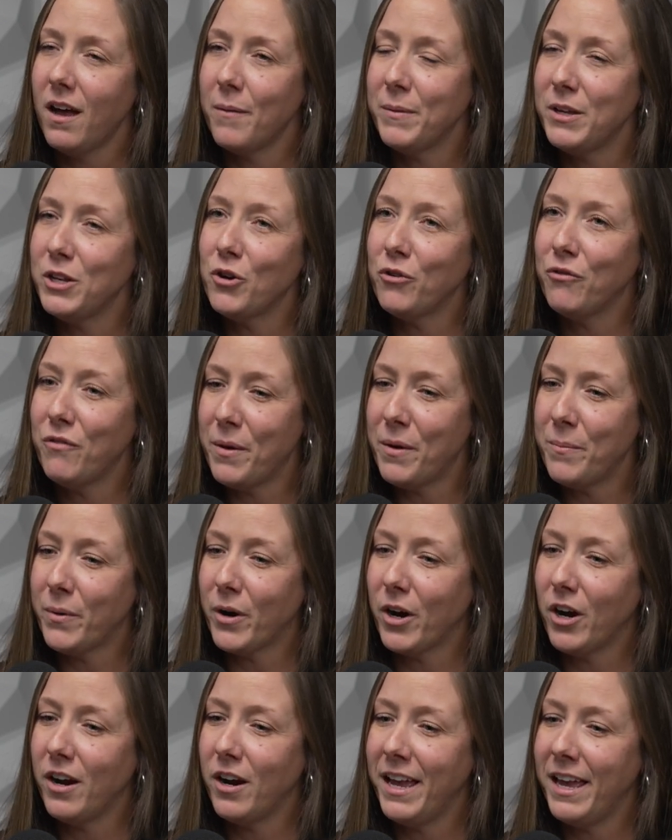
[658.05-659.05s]
in
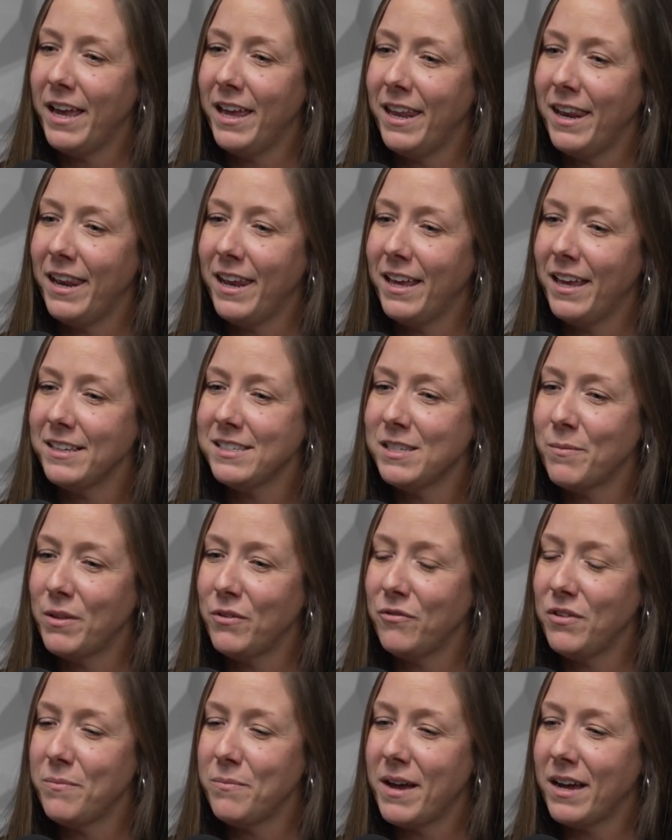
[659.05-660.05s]
November, and some of
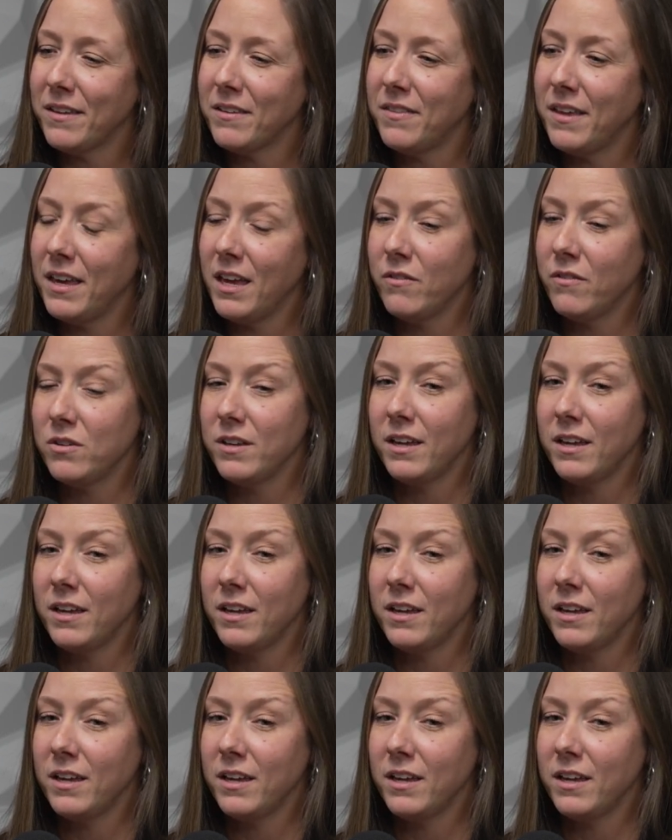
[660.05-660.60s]
the feedback that they gave were